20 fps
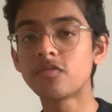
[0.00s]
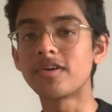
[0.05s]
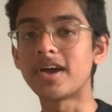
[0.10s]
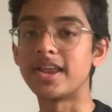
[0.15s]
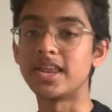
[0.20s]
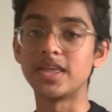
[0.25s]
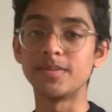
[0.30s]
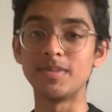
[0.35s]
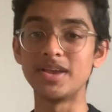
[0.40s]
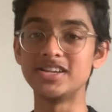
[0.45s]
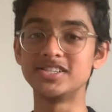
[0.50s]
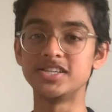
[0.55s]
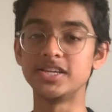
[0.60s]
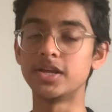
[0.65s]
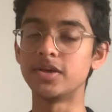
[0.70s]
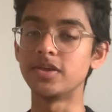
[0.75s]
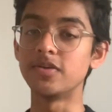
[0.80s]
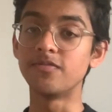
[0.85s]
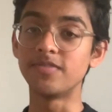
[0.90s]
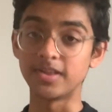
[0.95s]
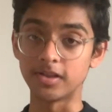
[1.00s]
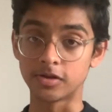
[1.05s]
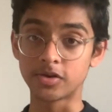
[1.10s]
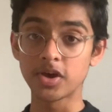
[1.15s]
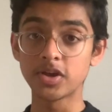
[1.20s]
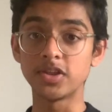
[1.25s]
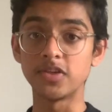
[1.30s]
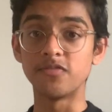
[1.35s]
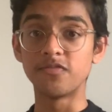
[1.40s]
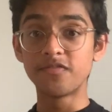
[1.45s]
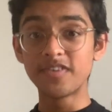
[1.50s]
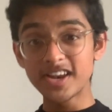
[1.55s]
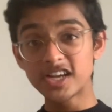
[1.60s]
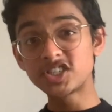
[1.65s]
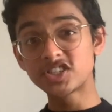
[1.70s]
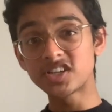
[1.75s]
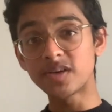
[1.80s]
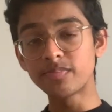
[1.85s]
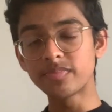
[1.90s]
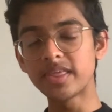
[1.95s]
and it means, you know, you feel good, you finished
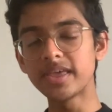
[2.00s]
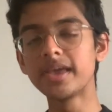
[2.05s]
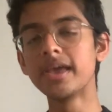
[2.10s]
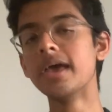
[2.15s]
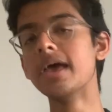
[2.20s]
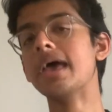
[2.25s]
something.